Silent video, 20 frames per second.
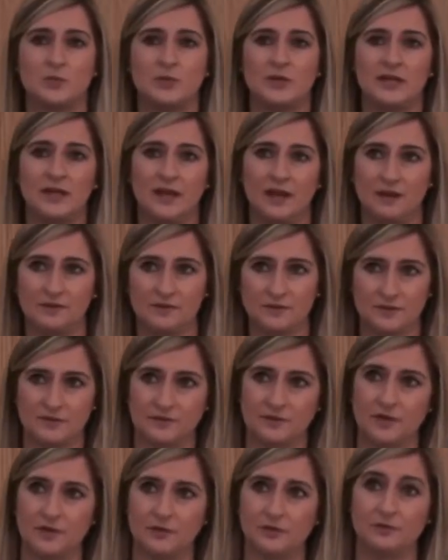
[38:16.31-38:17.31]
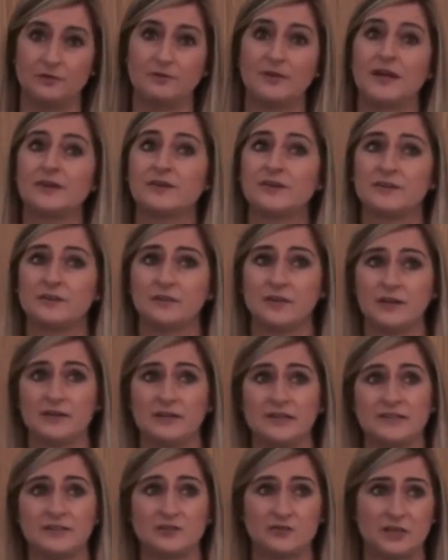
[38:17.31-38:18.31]
we have to follow very,
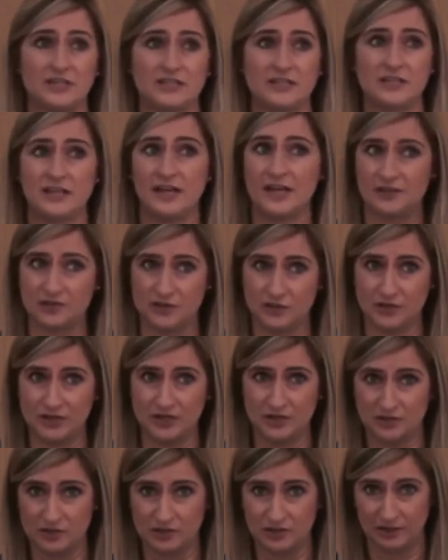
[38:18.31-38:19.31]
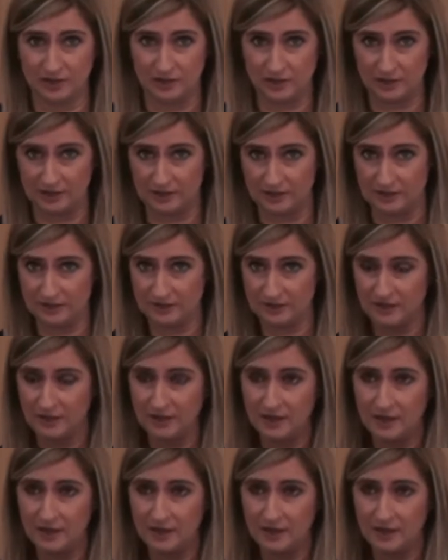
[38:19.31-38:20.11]
very strict international guidelines.